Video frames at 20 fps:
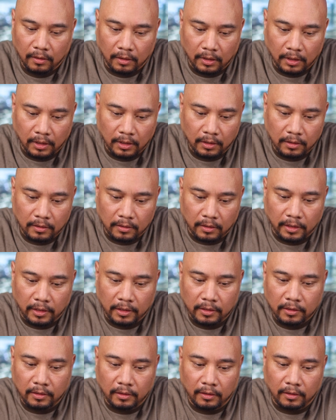That is
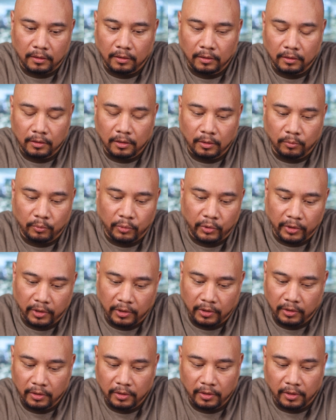actually looking pretty
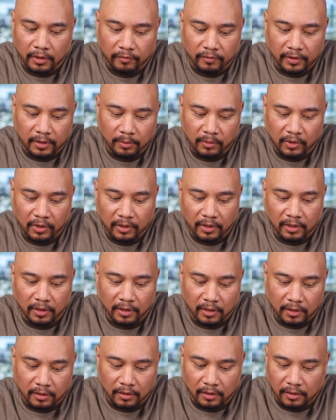good. If I'm looking
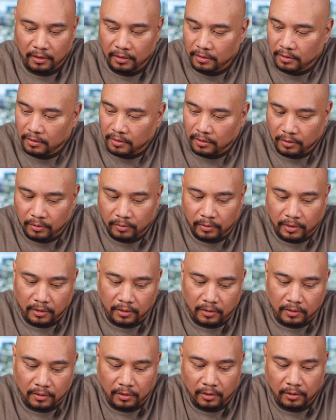at this, oh wait,
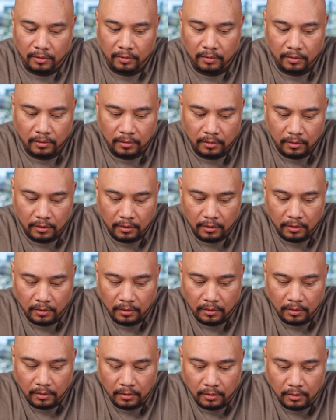there's a little
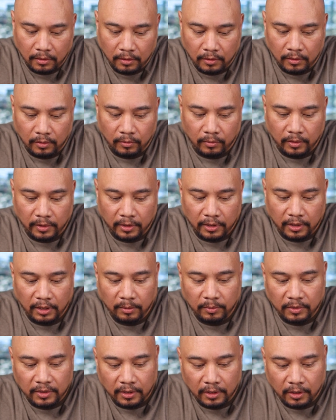one that
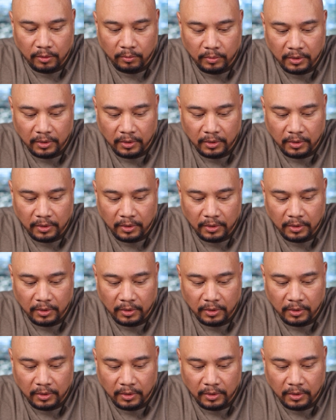keeps kind of